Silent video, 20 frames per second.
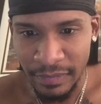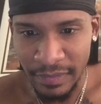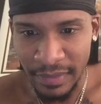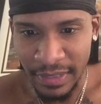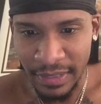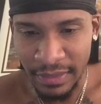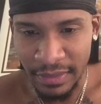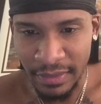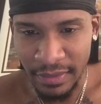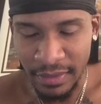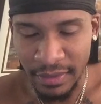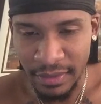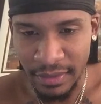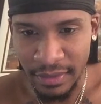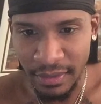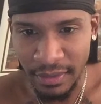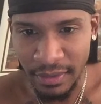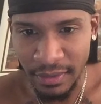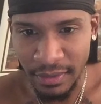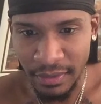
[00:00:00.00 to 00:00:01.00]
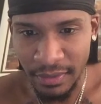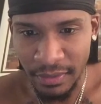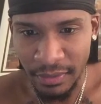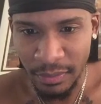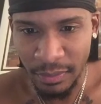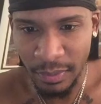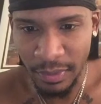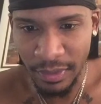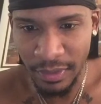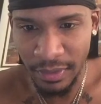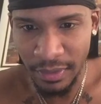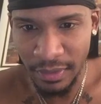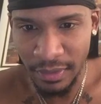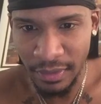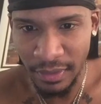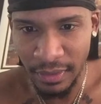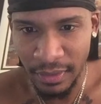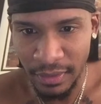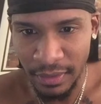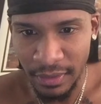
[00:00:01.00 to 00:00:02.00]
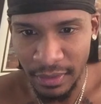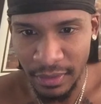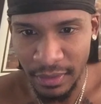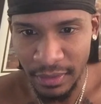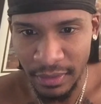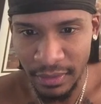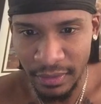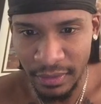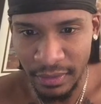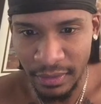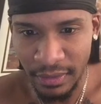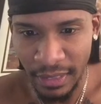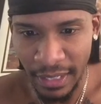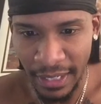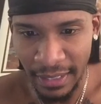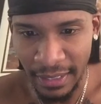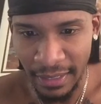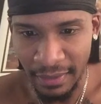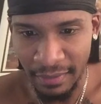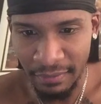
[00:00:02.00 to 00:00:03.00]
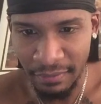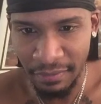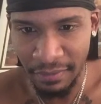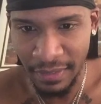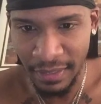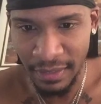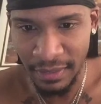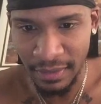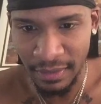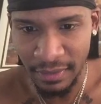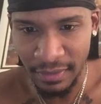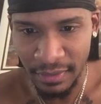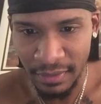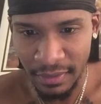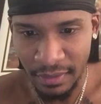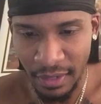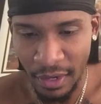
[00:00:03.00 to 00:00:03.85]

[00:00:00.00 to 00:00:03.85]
Let's see. Where is... I can't find it.